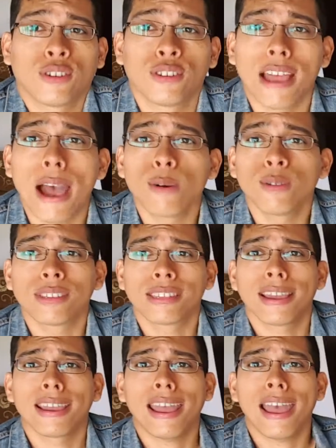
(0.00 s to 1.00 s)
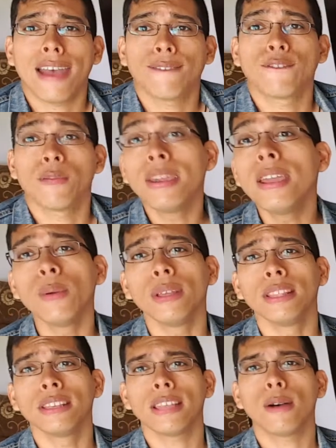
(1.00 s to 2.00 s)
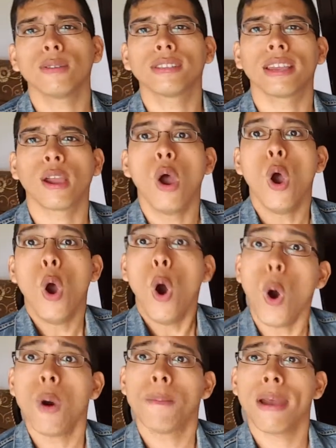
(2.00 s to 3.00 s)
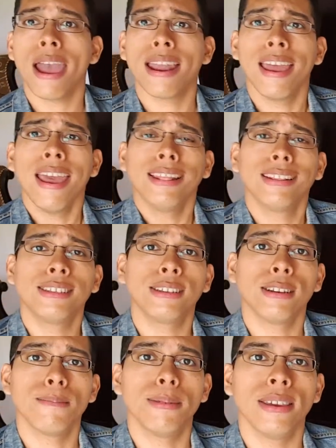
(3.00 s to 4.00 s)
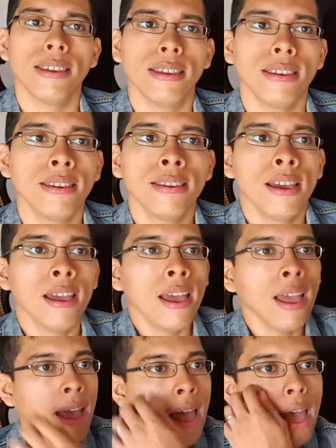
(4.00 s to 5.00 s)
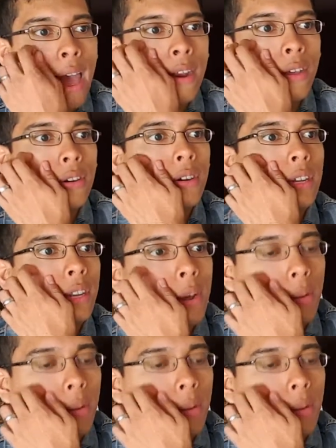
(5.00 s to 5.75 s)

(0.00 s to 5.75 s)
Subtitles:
Because I was like, from hearing this, I was like, oh man, this is gonna be another, you know,